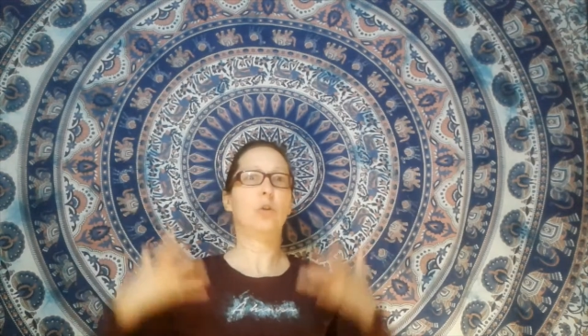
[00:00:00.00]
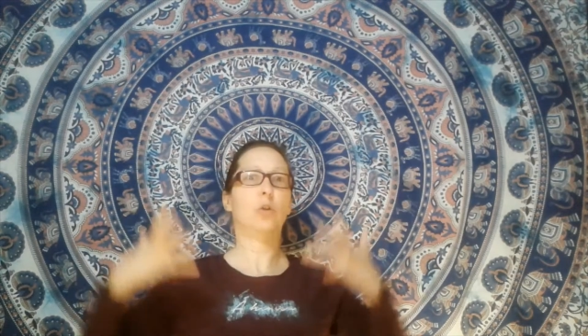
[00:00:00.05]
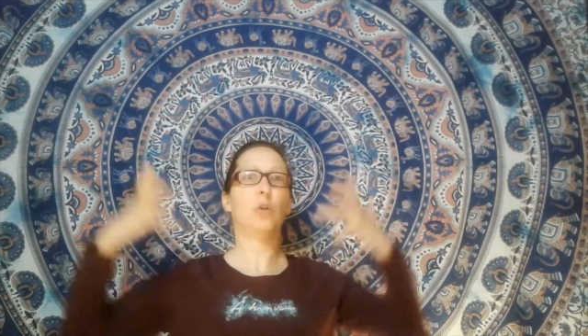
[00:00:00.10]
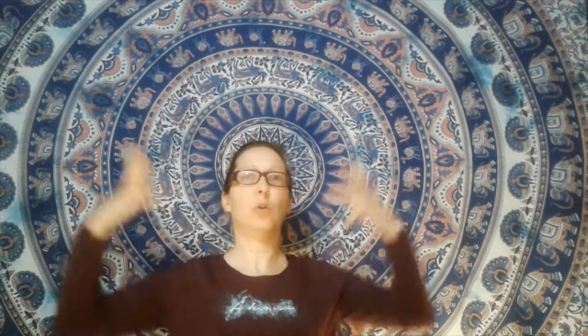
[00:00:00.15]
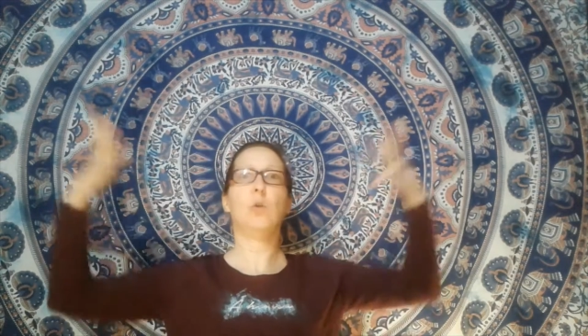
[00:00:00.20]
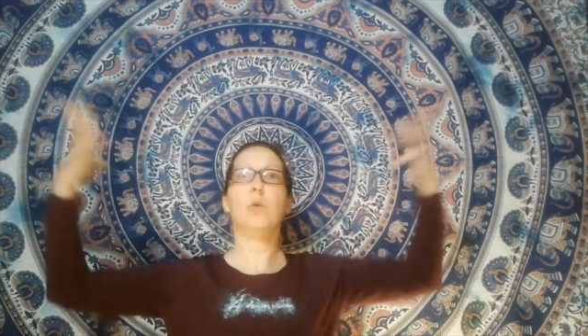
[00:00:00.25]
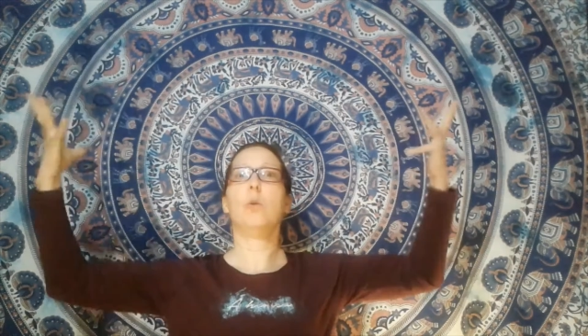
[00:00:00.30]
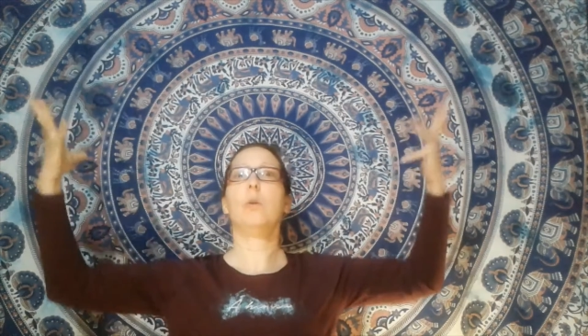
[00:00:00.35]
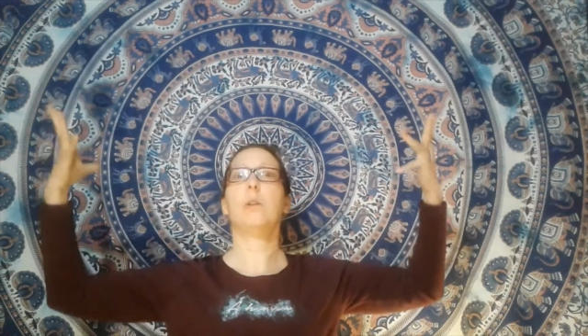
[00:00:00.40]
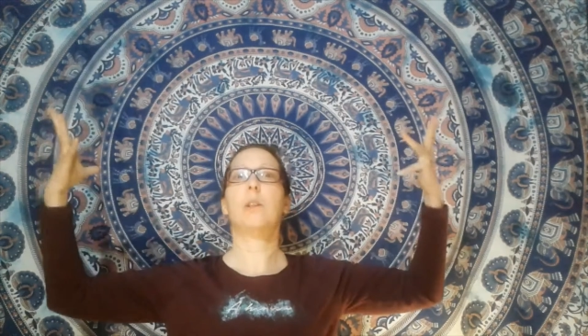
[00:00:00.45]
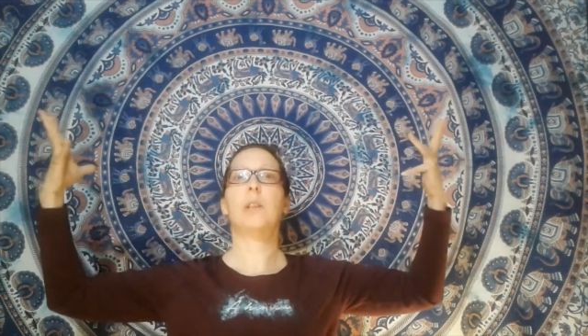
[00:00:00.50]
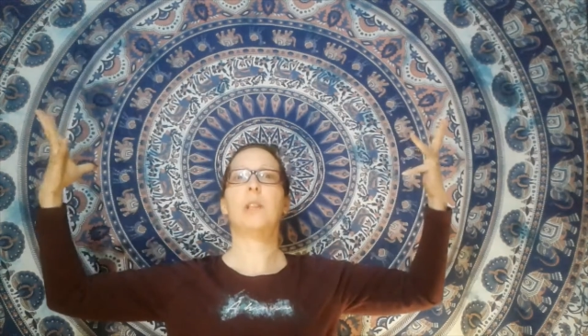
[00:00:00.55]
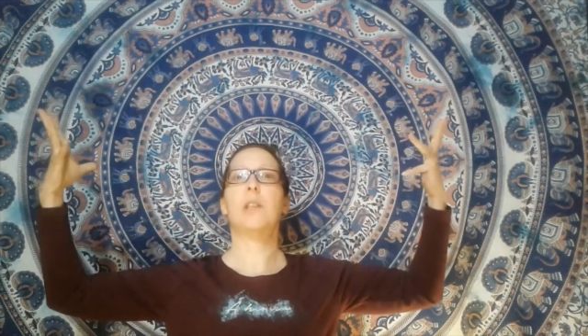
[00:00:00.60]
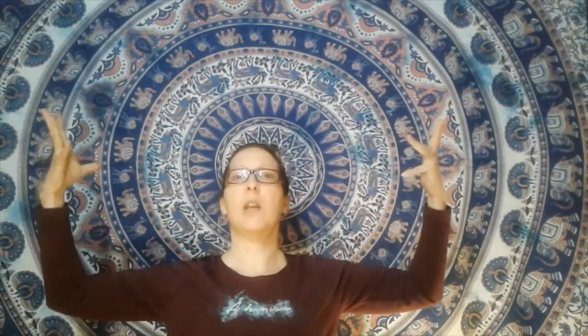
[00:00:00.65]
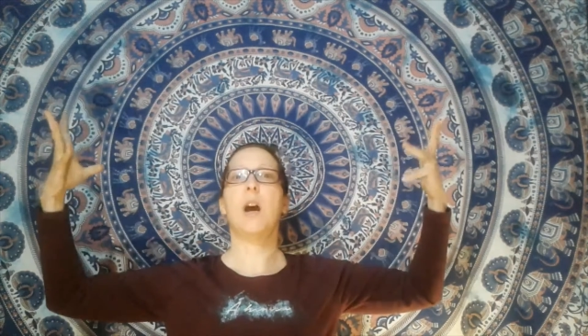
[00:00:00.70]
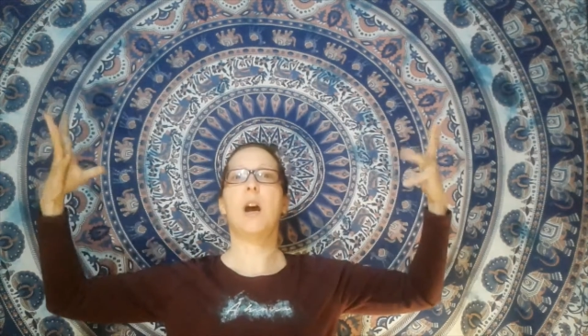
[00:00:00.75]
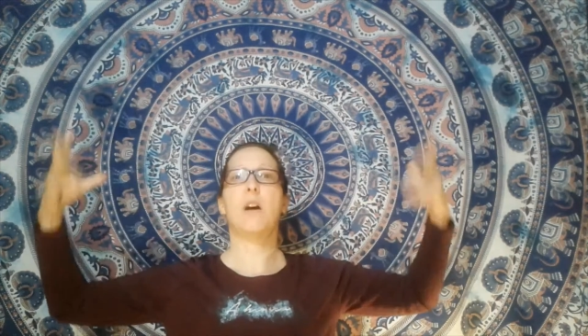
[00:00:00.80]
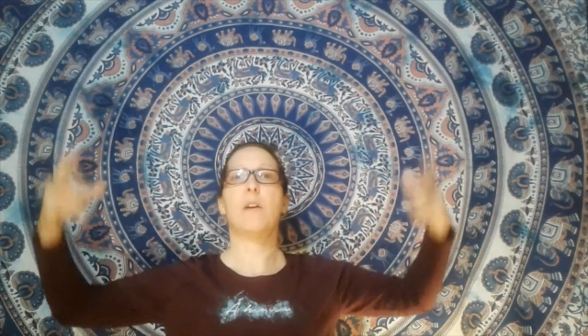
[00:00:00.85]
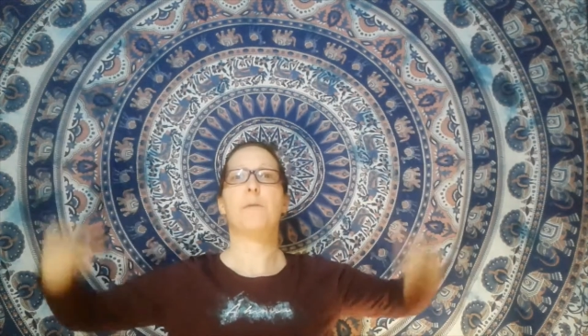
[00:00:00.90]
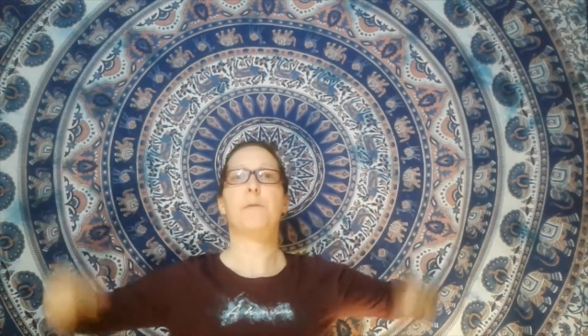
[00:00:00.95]
do
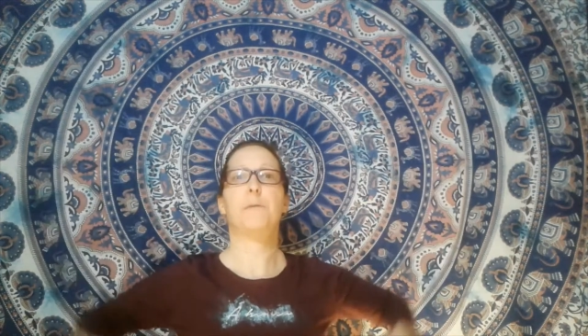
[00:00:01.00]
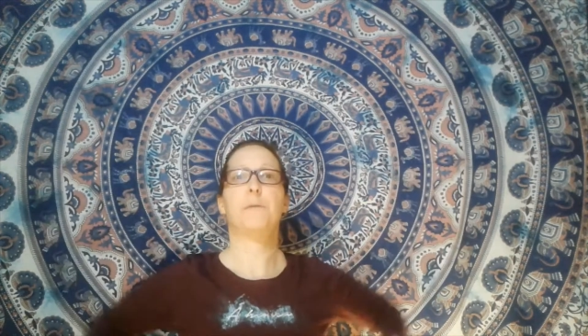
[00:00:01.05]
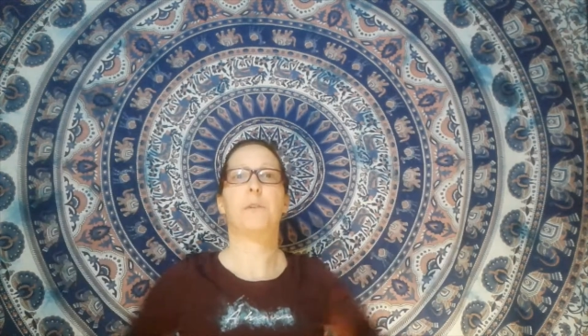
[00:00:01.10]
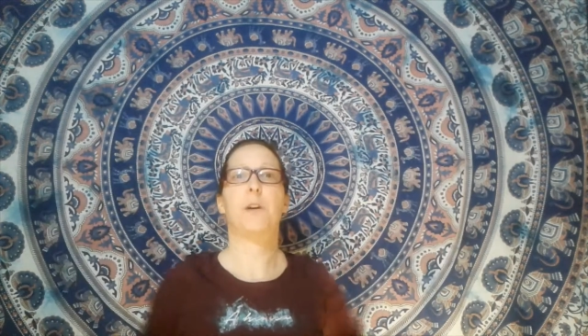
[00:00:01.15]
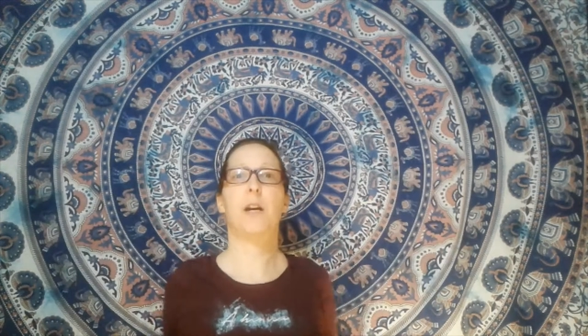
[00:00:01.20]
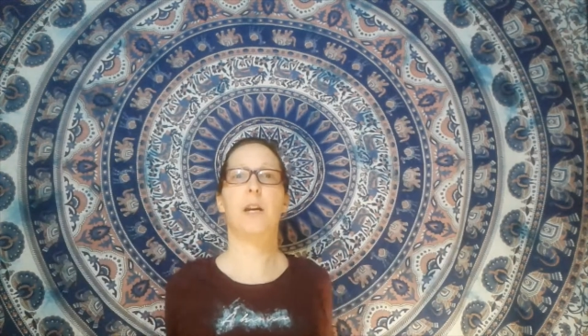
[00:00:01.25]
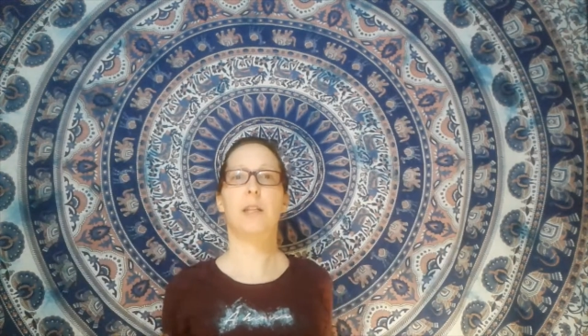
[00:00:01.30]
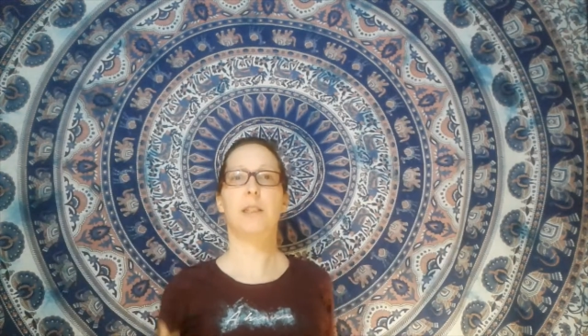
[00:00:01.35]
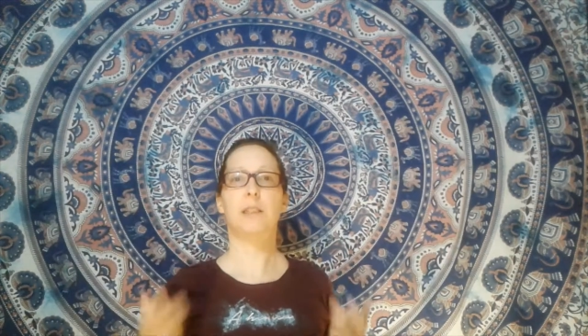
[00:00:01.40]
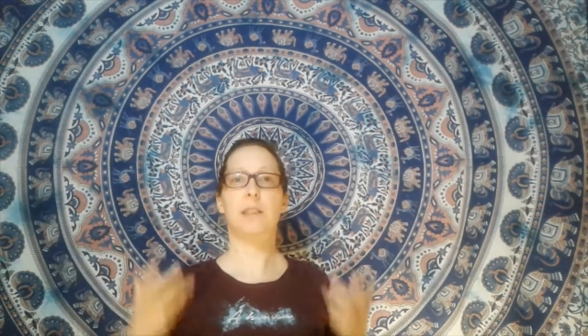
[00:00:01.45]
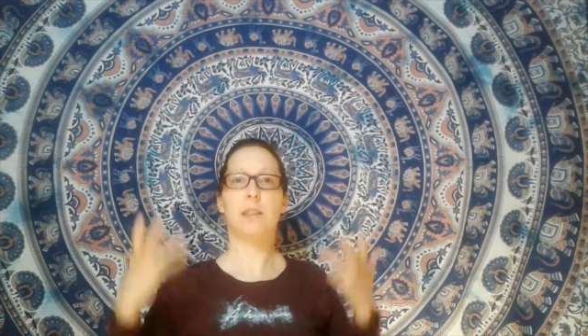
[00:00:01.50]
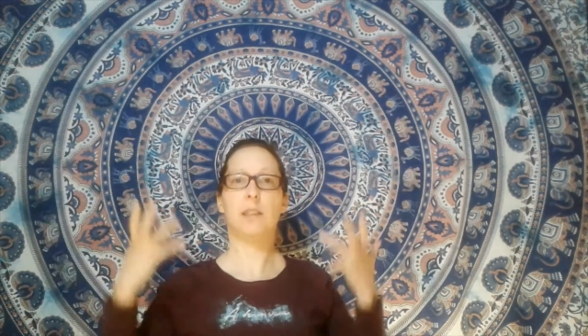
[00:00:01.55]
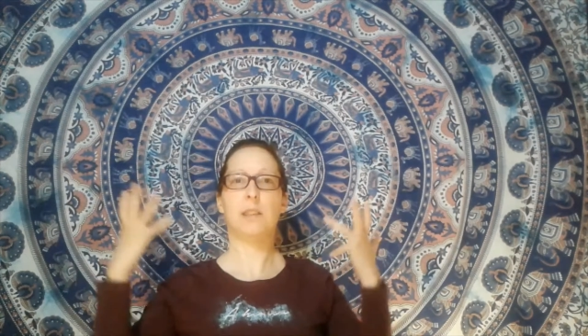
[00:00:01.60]
stuff, right?